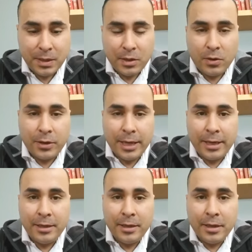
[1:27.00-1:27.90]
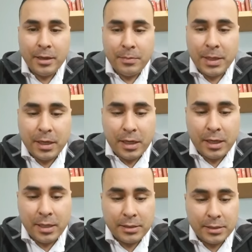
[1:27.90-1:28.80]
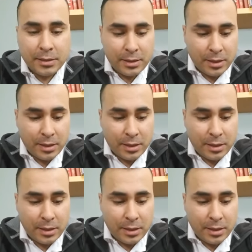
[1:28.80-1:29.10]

Okay, because